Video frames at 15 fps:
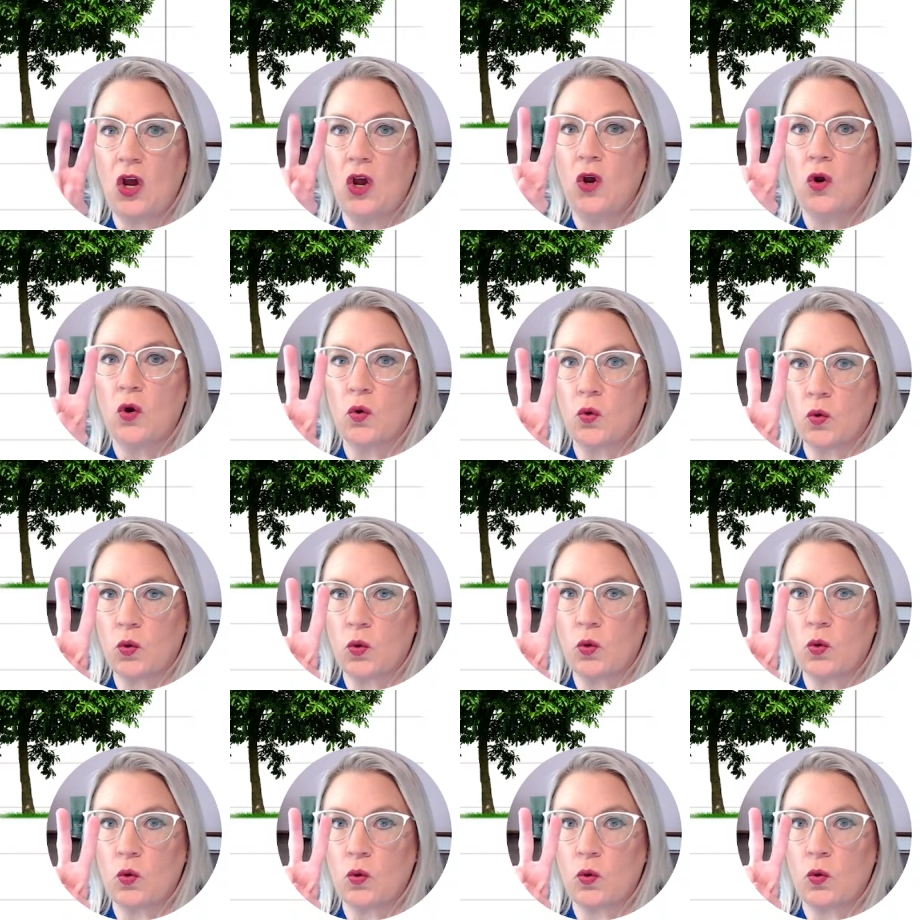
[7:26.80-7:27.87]

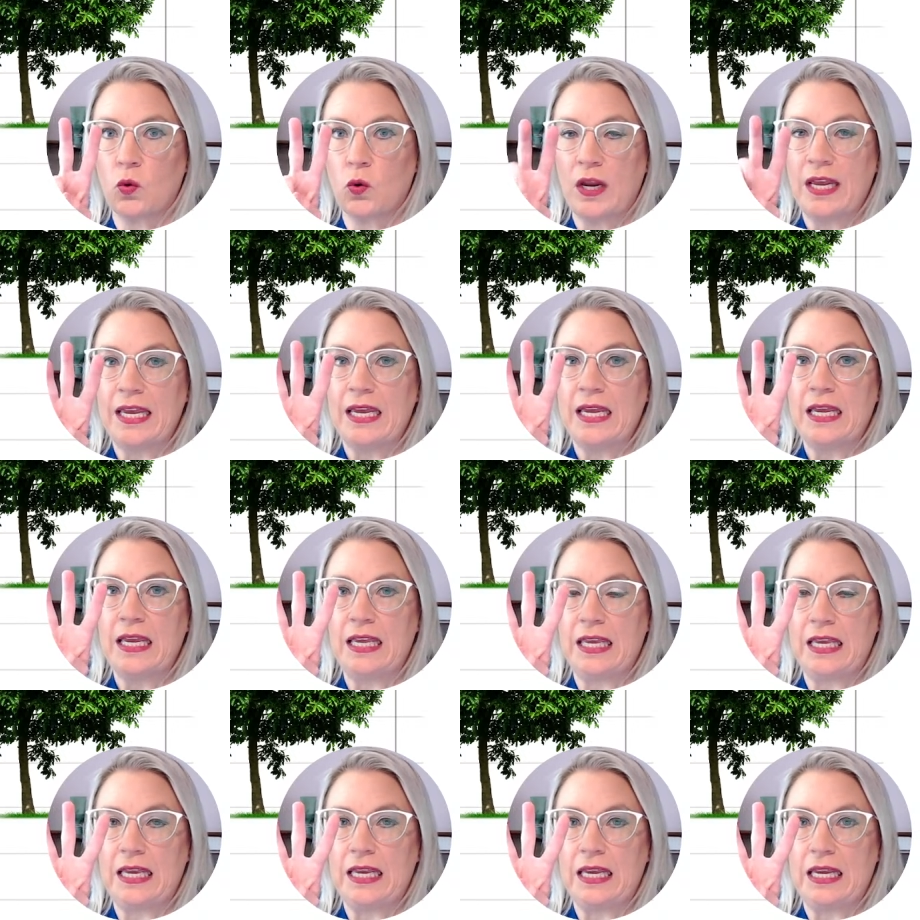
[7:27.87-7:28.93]
R,
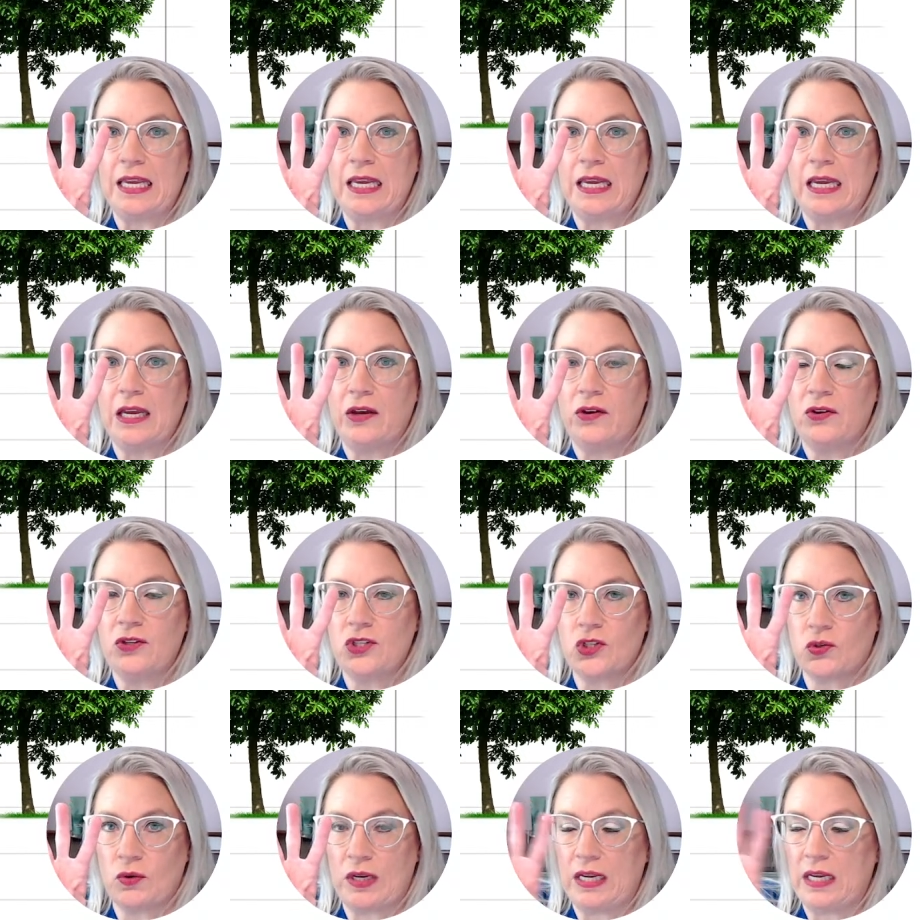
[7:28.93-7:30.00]
E,
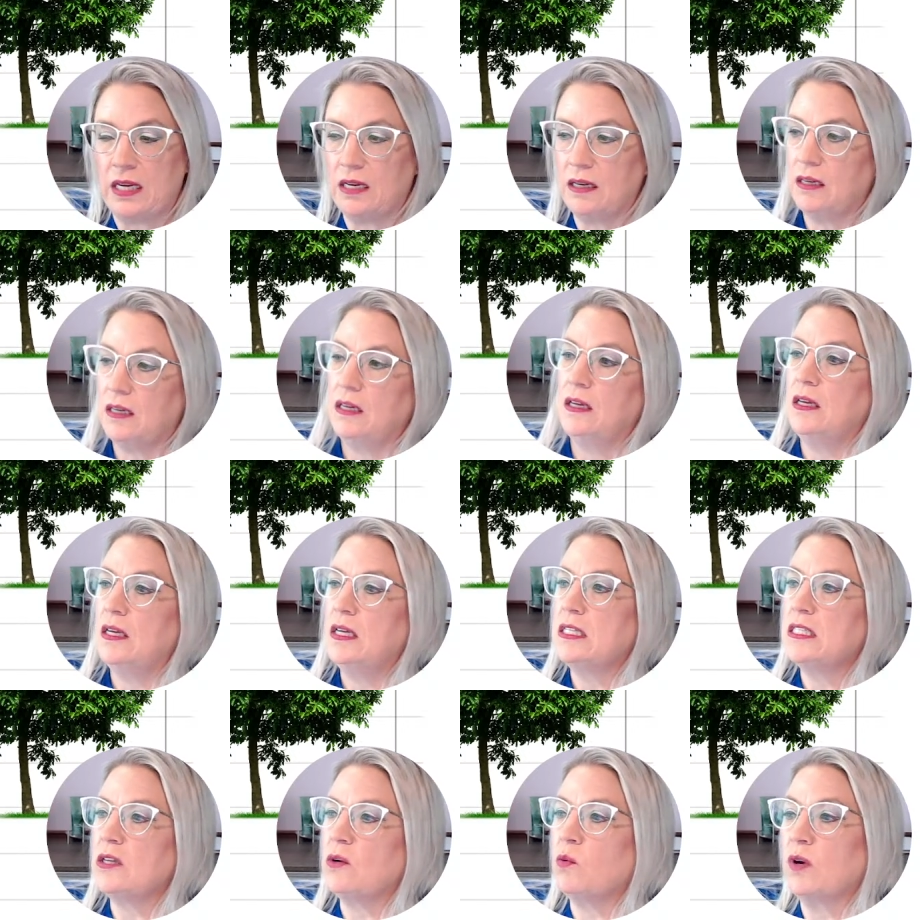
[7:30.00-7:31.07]
tree. So
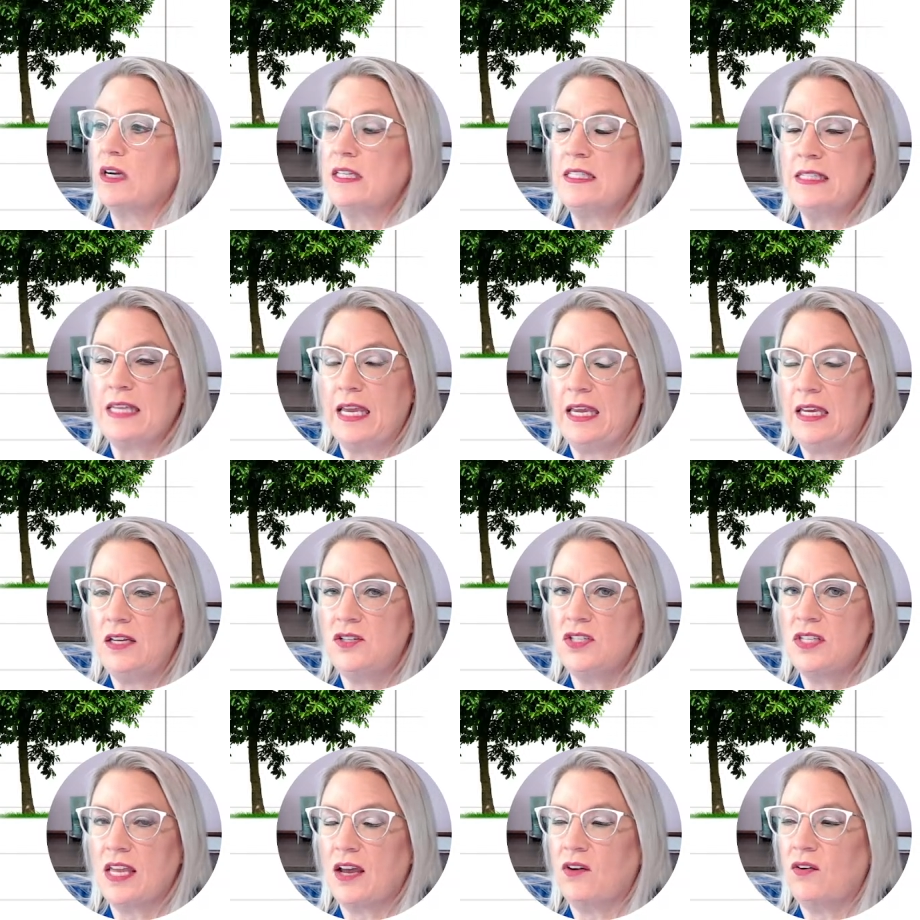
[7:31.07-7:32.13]
we're going to say each
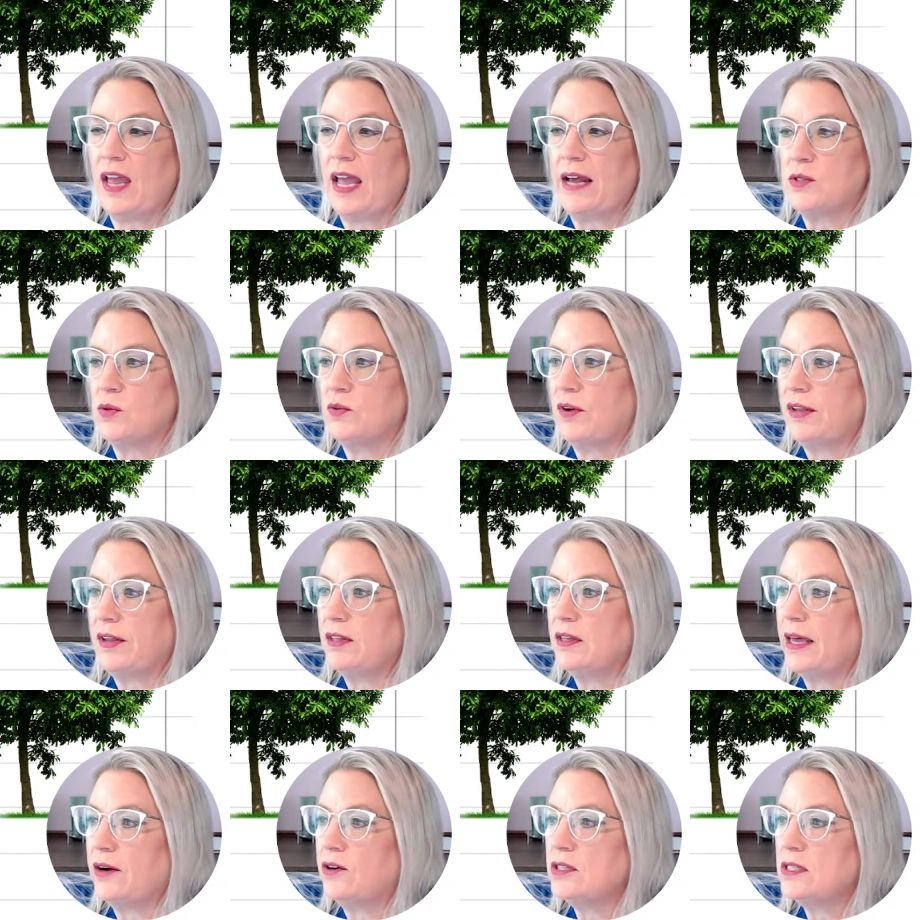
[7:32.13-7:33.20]
sound as we write the
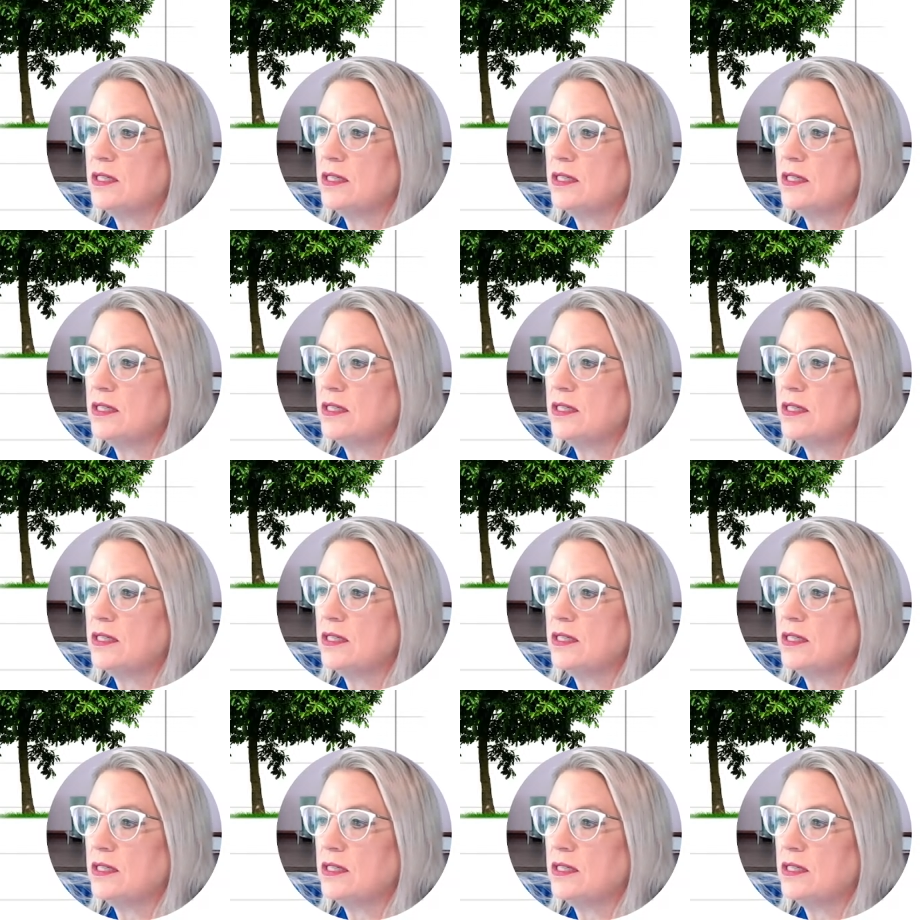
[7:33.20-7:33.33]
letters.